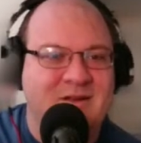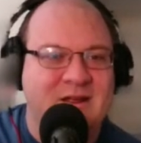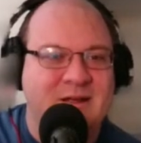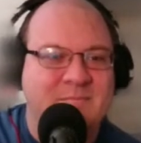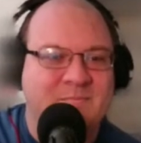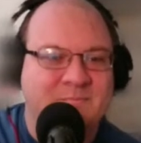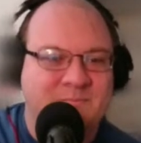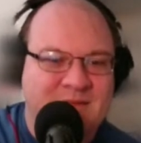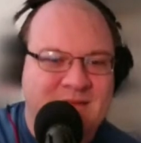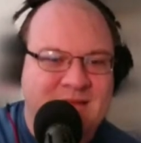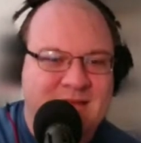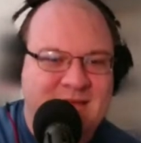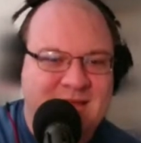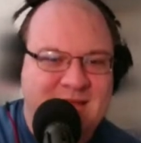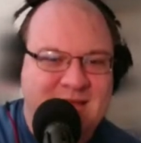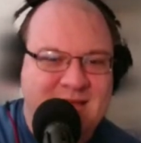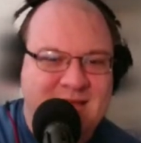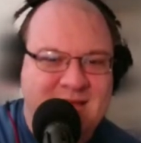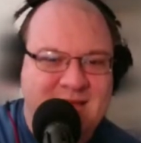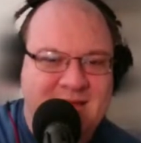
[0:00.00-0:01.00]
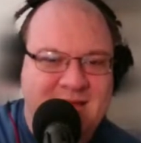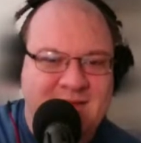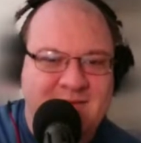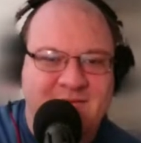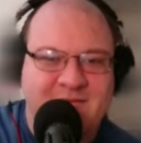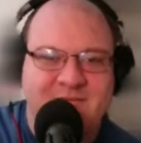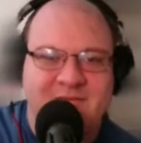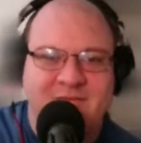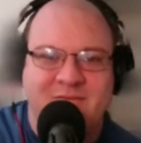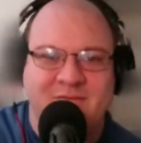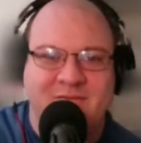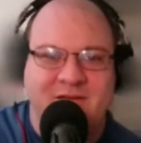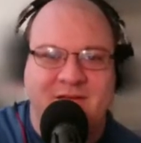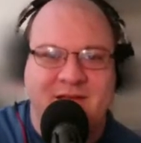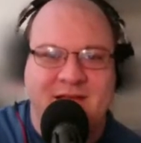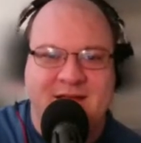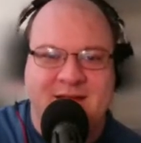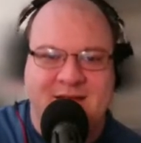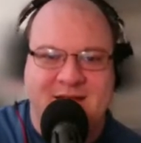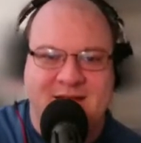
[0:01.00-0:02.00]
Okay.
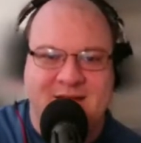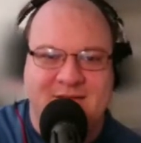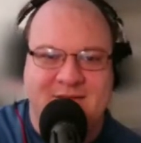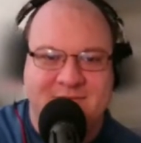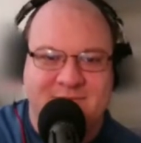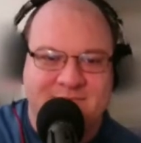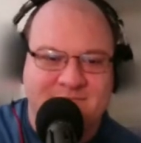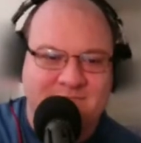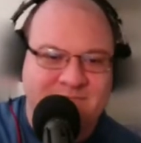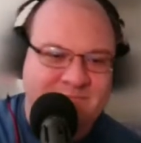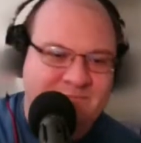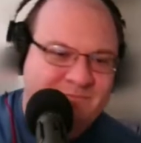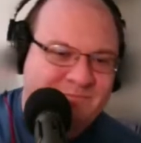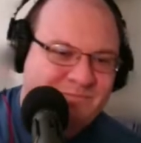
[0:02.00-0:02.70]
Well, in that case,